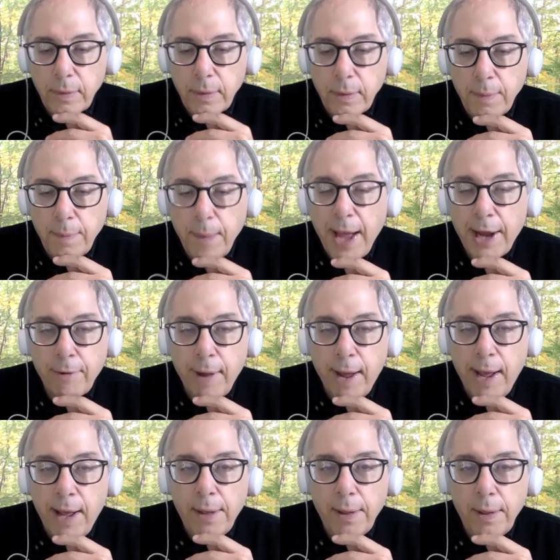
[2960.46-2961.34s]
He's
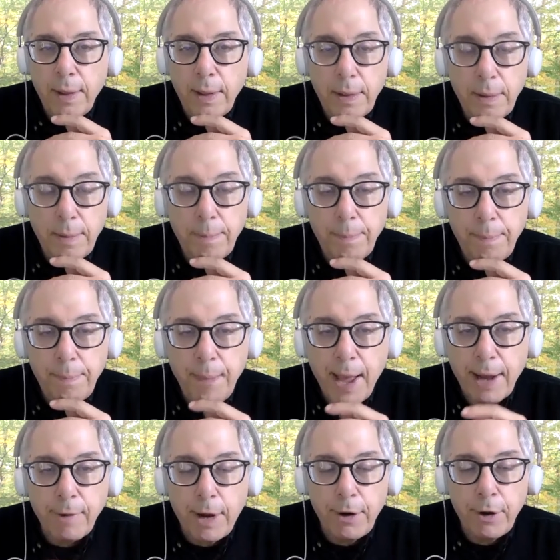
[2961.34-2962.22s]
background. Asking,
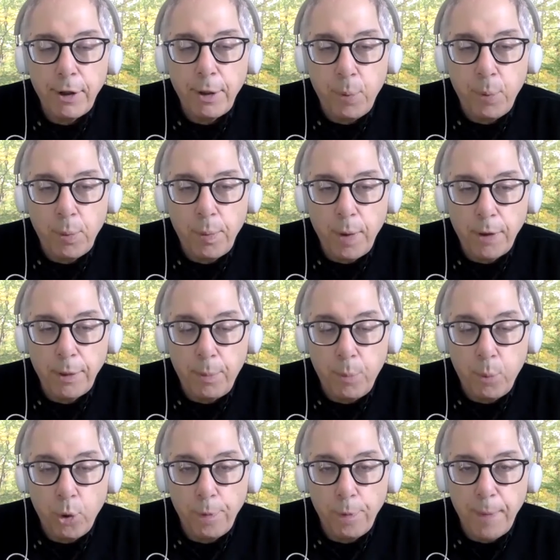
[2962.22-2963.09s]
background of the, of the
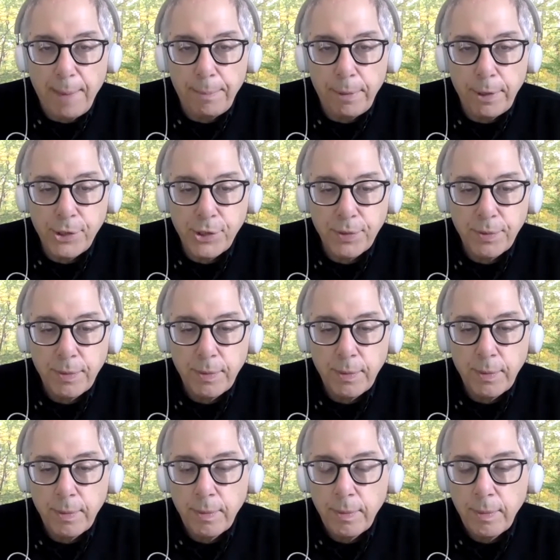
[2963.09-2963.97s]
board members?
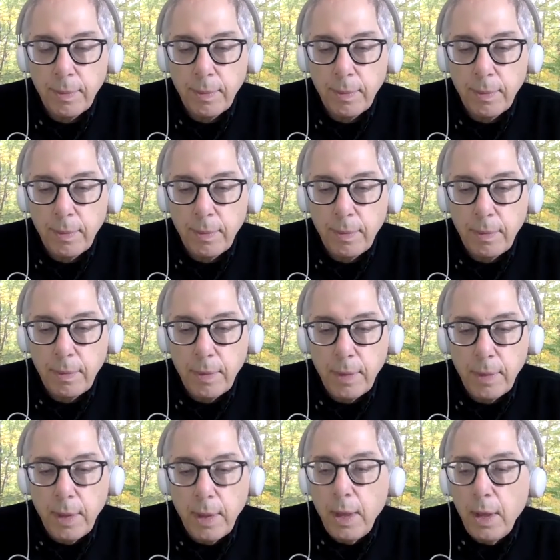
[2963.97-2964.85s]
Yeah.
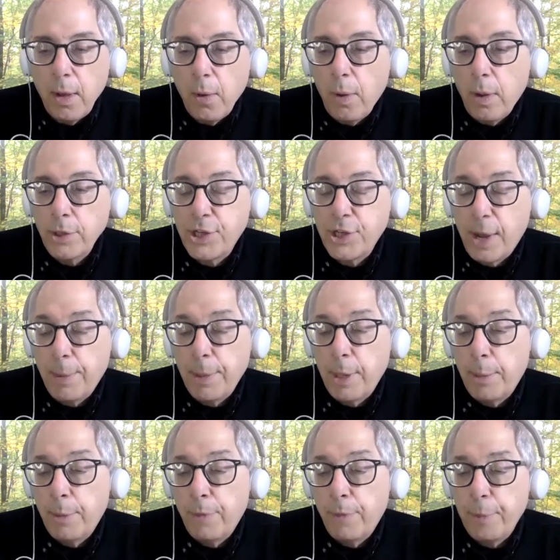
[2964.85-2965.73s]
Well, some of
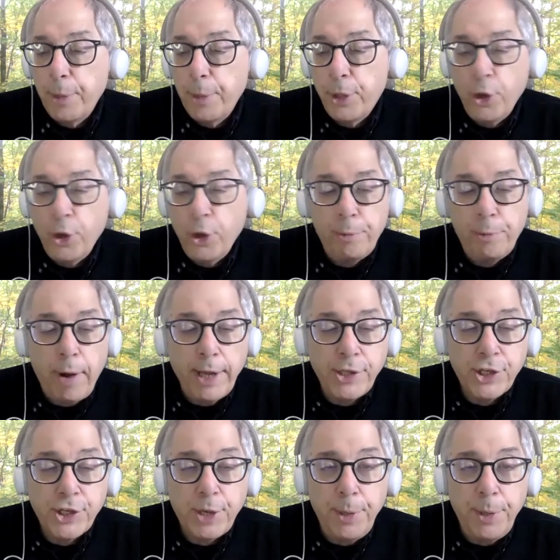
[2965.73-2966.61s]
them are from the human
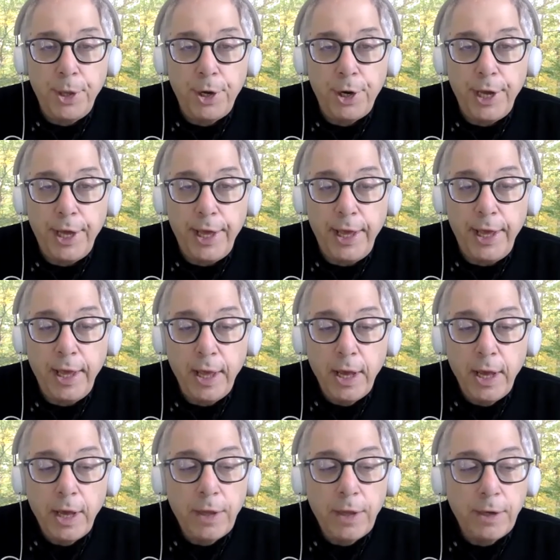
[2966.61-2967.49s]
rights community.
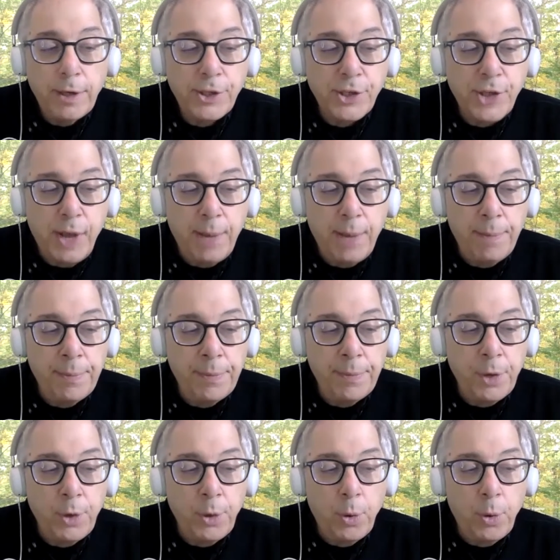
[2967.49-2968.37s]
There are some
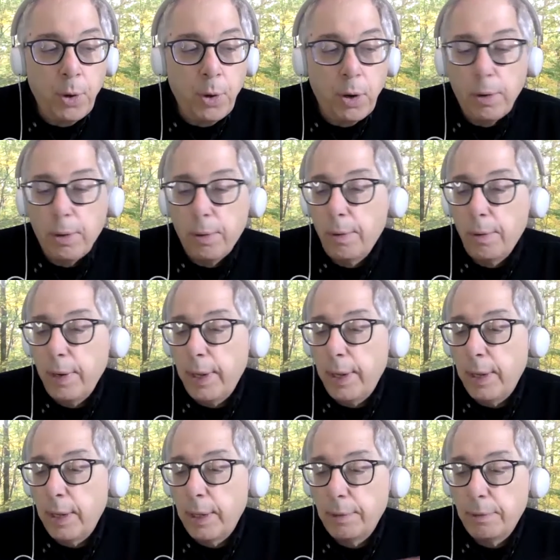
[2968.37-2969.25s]
who are
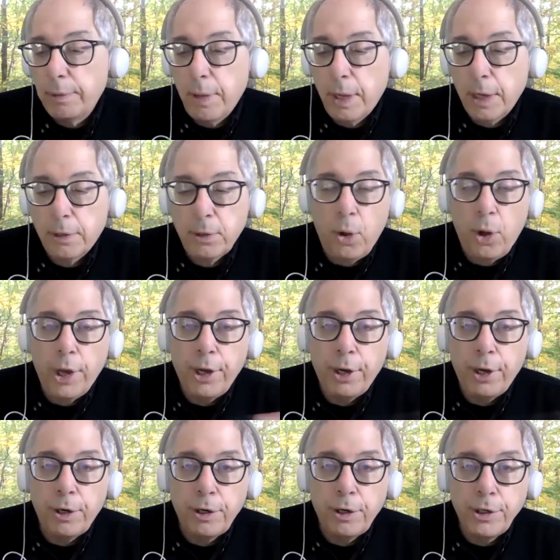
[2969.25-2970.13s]
uh, like
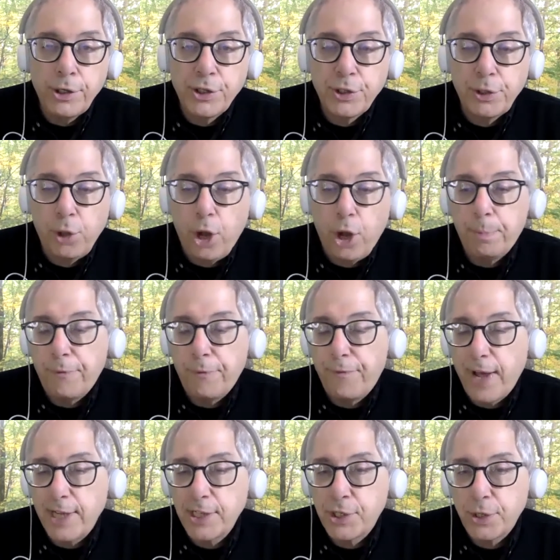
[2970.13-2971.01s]
lawyers, law
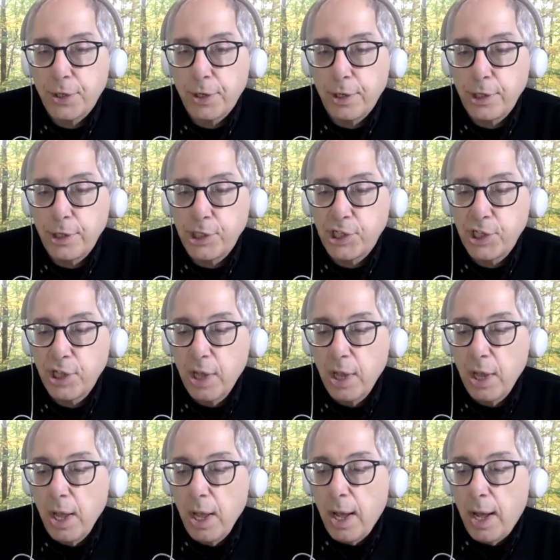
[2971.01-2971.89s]
professors.
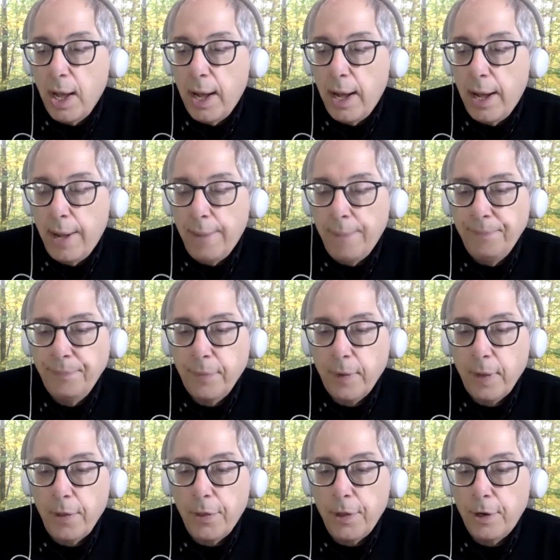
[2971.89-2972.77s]
Um,
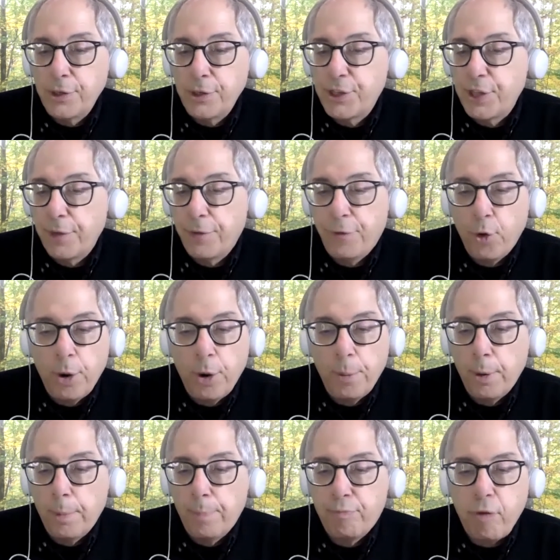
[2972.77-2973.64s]
there's the
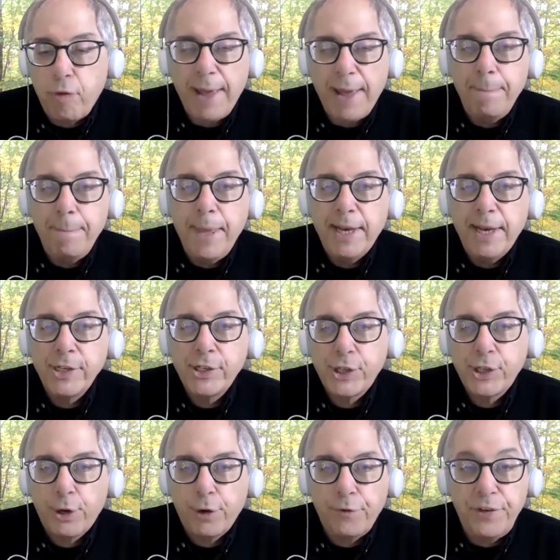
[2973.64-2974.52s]
former prime
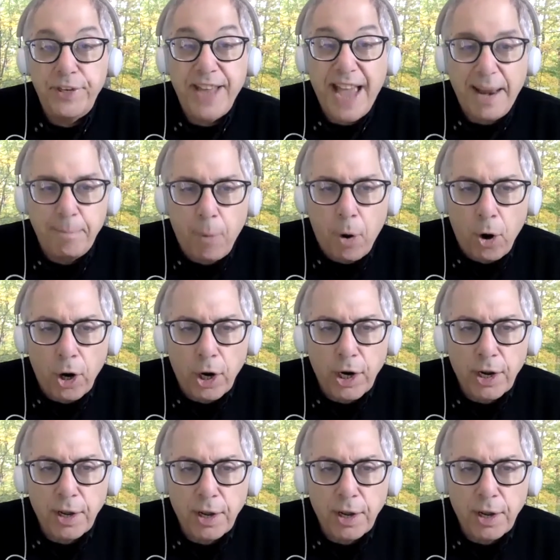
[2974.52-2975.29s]
minister of Denmark.